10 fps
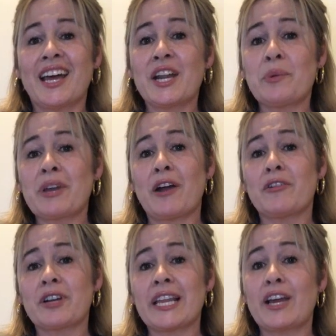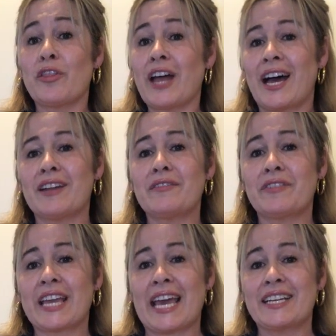and I'm currently on the hunt
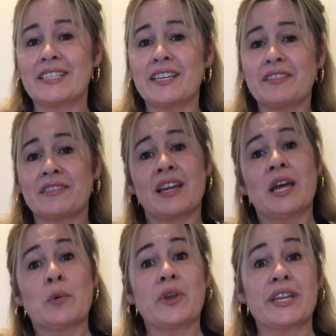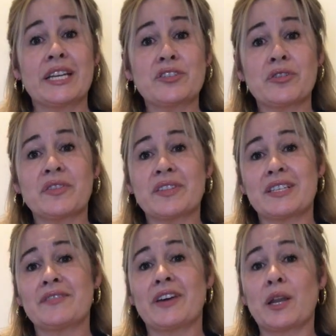for candidates with an interest in
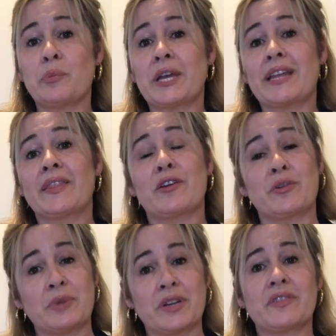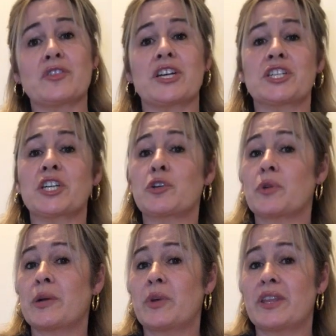developing their administration
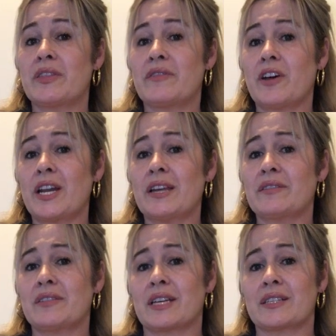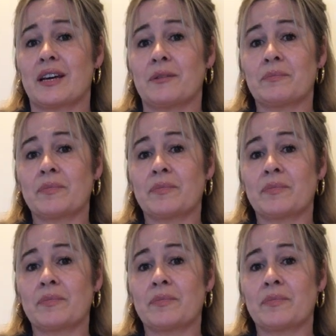career within the finance sector.